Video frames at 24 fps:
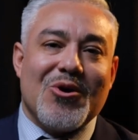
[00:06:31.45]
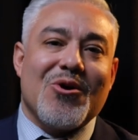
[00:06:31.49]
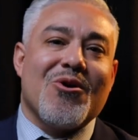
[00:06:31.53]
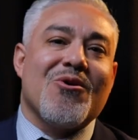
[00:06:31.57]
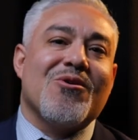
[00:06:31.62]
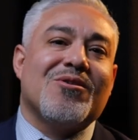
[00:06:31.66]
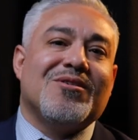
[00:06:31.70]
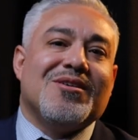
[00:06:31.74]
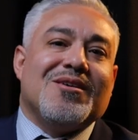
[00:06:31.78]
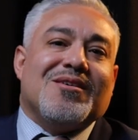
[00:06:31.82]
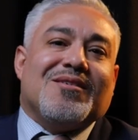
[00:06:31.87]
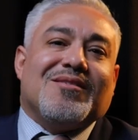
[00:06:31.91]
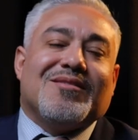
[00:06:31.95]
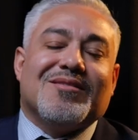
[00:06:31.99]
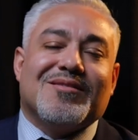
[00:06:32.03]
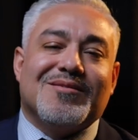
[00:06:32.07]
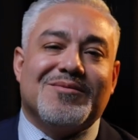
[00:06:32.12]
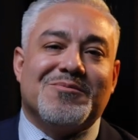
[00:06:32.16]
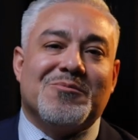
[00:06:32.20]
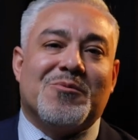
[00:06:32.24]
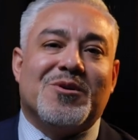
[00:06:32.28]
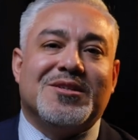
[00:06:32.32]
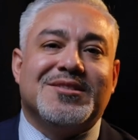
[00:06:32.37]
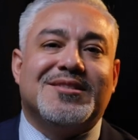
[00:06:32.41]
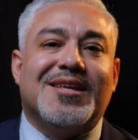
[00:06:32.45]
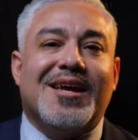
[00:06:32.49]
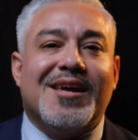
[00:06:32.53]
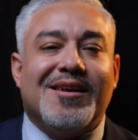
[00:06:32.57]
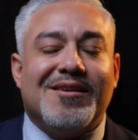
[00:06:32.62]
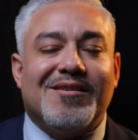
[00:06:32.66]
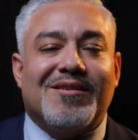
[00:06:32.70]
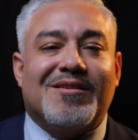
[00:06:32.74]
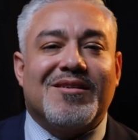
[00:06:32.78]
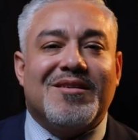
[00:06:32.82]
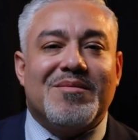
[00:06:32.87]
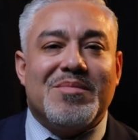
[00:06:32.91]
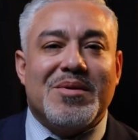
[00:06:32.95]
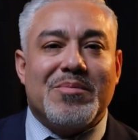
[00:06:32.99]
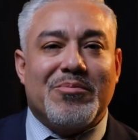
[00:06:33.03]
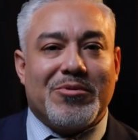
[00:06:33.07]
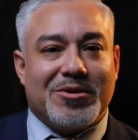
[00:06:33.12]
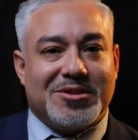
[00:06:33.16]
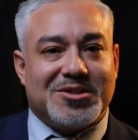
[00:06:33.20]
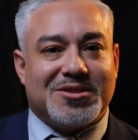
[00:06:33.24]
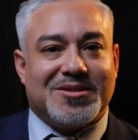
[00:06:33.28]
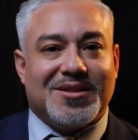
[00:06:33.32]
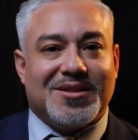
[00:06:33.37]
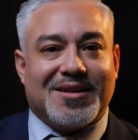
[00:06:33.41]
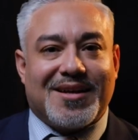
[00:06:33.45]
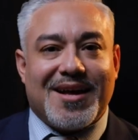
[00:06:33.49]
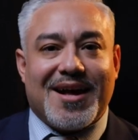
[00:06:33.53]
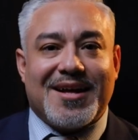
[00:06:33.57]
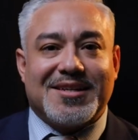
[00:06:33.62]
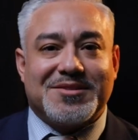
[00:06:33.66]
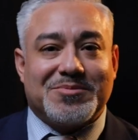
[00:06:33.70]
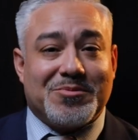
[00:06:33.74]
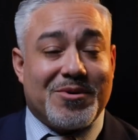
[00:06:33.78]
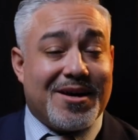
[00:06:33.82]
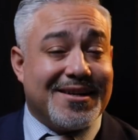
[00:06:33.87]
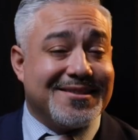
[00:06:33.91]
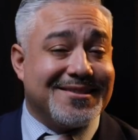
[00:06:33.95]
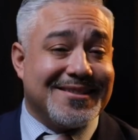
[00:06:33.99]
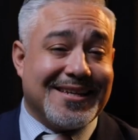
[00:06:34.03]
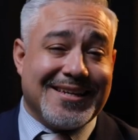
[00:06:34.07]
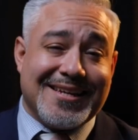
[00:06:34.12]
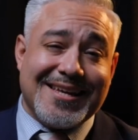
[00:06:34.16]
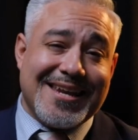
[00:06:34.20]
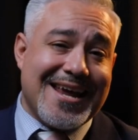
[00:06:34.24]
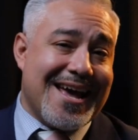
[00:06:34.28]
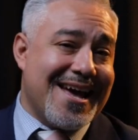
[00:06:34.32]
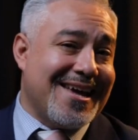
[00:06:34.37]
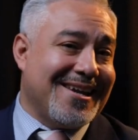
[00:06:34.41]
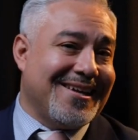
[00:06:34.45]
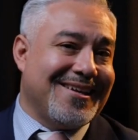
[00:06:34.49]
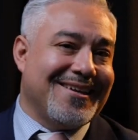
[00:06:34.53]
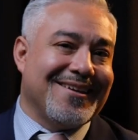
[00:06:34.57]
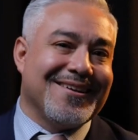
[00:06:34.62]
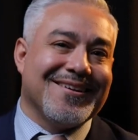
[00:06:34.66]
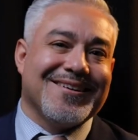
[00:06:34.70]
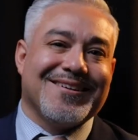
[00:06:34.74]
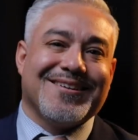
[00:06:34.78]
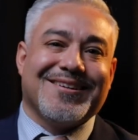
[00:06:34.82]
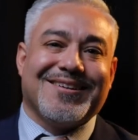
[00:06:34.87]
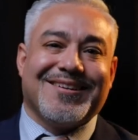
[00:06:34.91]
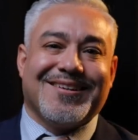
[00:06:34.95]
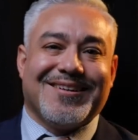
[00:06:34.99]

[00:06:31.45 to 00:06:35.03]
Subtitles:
Ernie, one day you're going to be preaching the gospel, I'd say, get out of here.